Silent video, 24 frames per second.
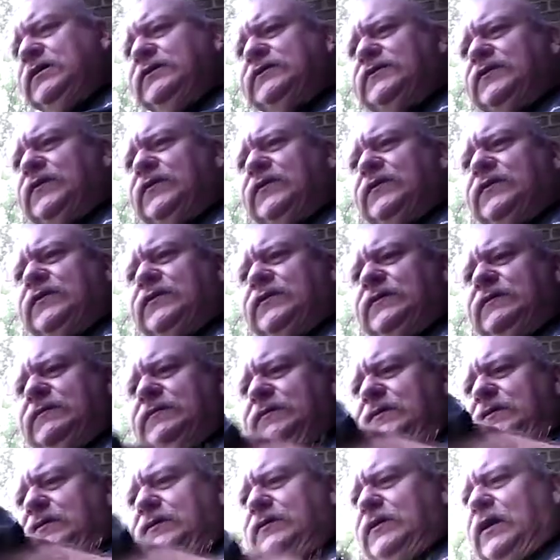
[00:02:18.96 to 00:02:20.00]
So
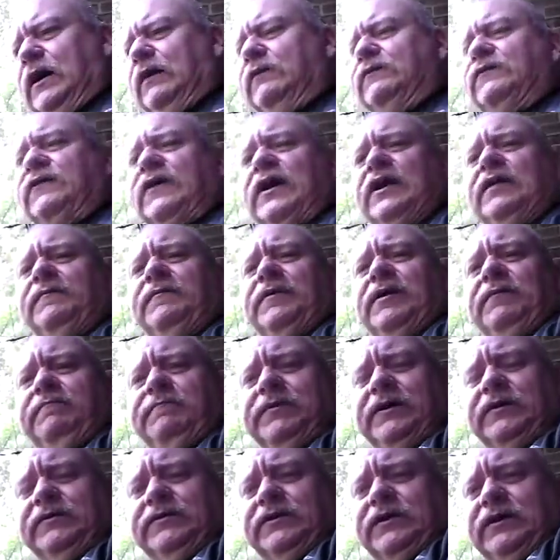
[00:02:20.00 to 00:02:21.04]
outside of my
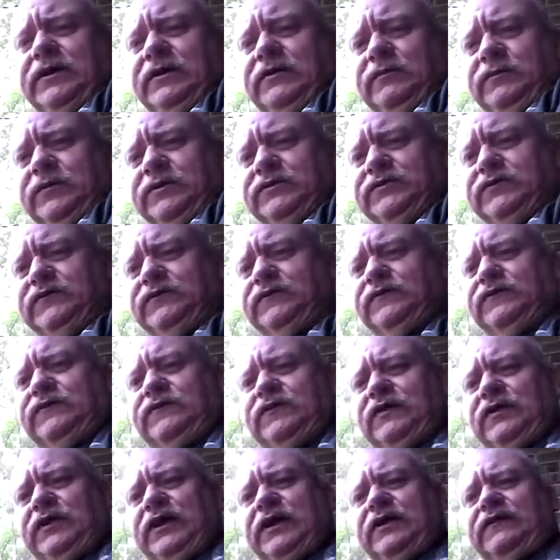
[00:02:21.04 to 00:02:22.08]
belt kit, which is
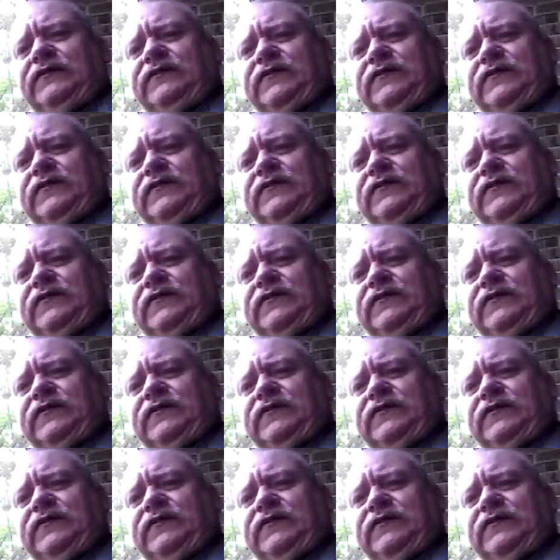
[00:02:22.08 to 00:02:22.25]
the next